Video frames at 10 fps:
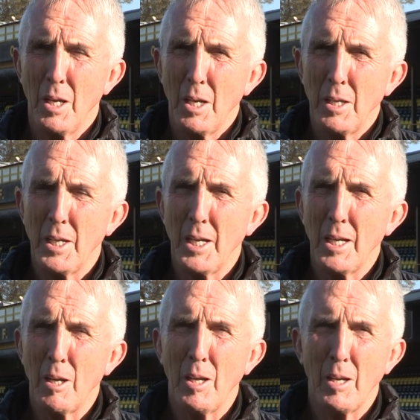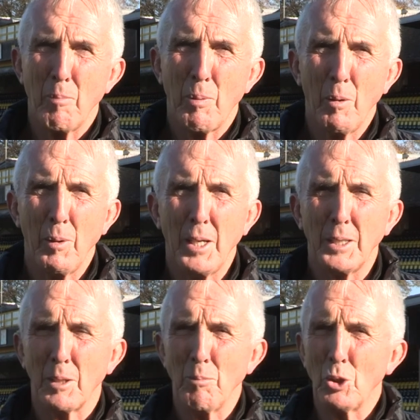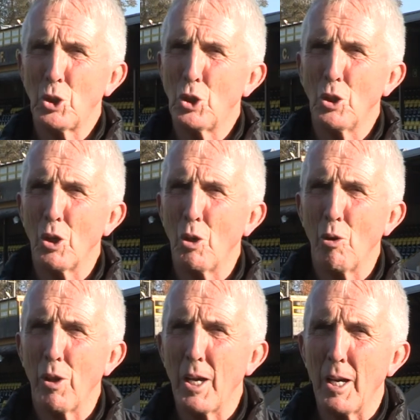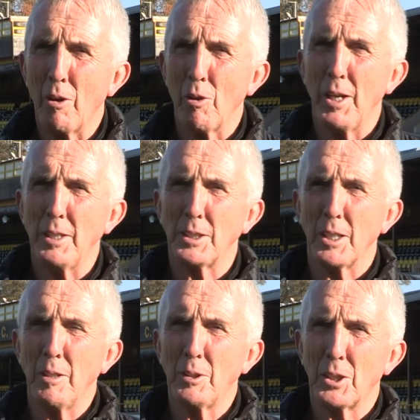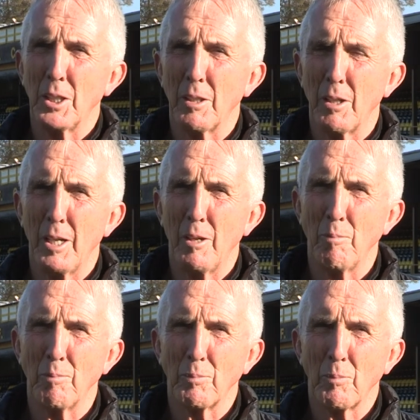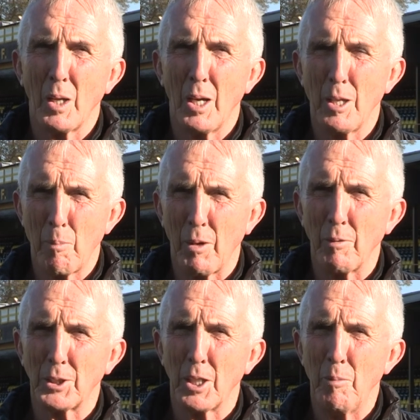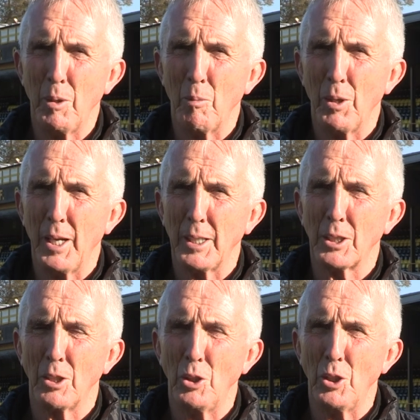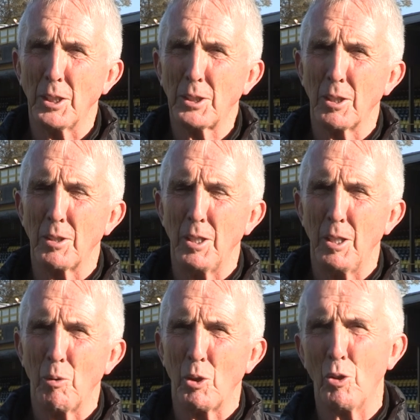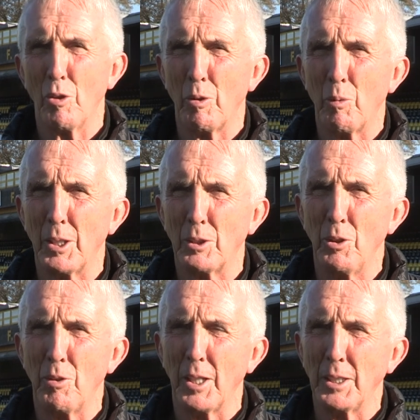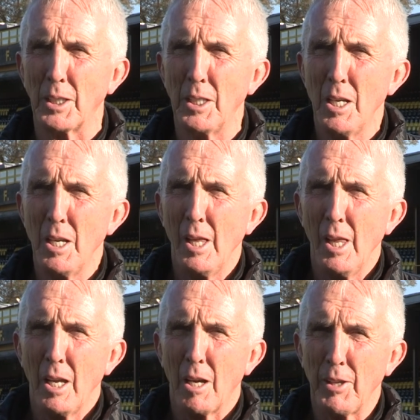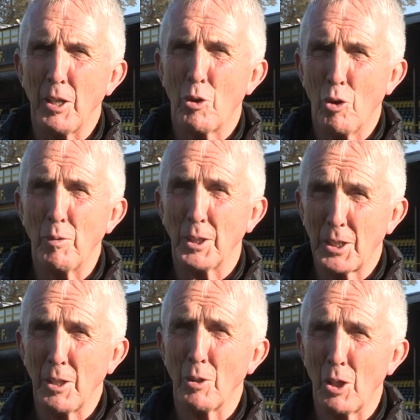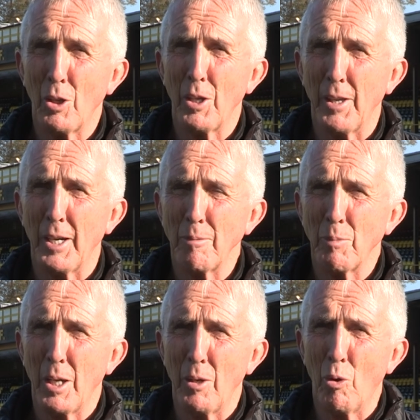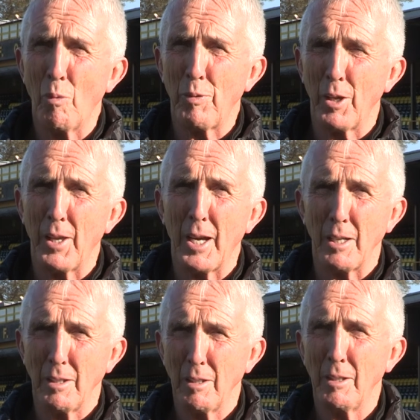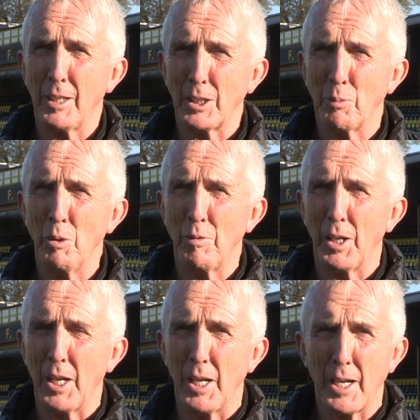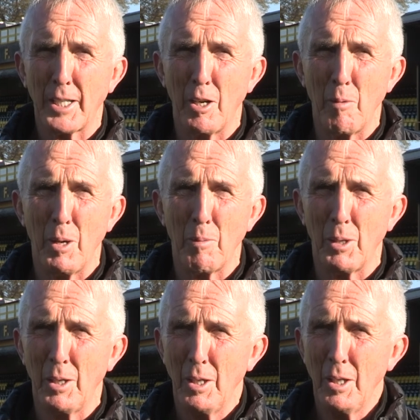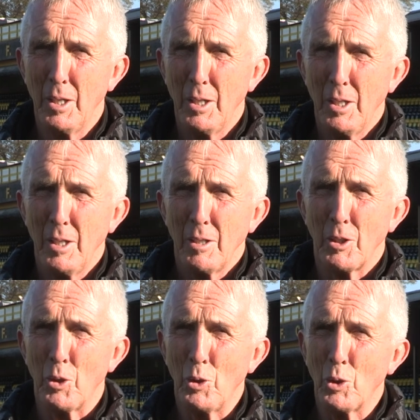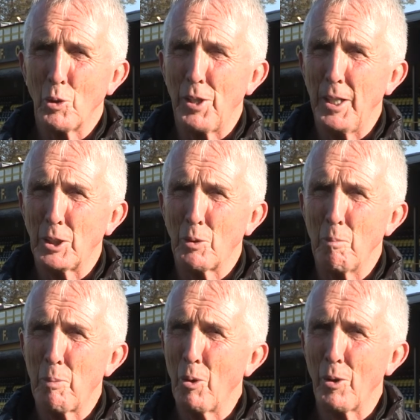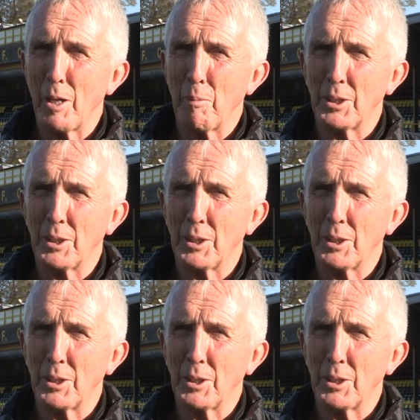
Yeah, it, it probably is. I'm not sure all that, all the ins and outs here. Um, Andy Purvis had a meeting with the SRU yesterday. They were going over one or two things and I think COVID's killed a lot of that and hopefully that gets moving again. I can remember the good old days when pro rugby